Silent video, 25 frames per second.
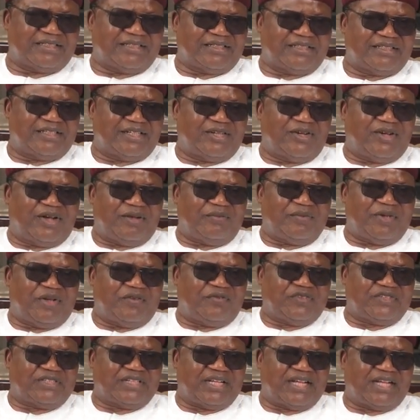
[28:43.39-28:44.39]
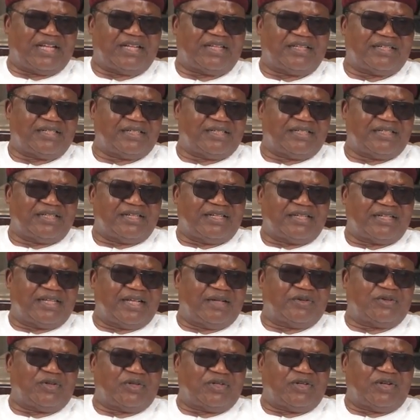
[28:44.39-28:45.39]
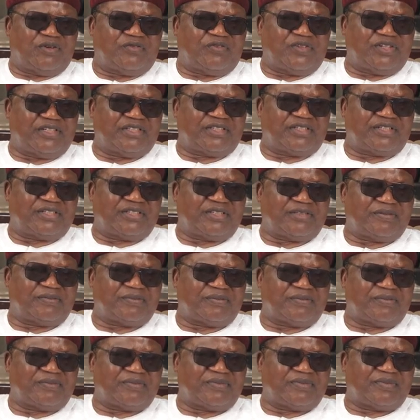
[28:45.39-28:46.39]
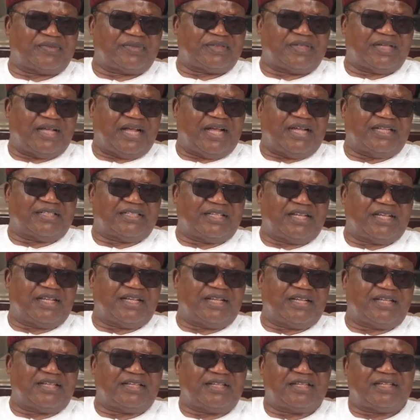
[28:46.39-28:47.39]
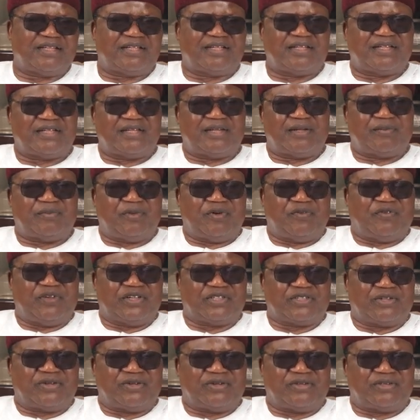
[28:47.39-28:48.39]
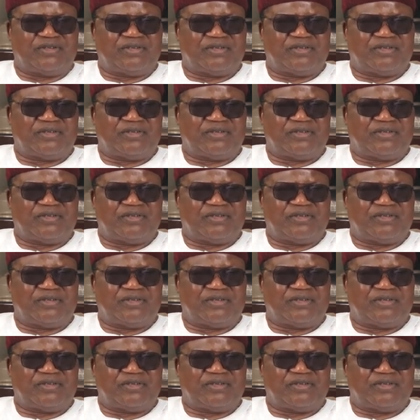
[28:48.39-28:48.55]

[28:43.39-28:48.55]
senior army officer, came to the office and said, Professor,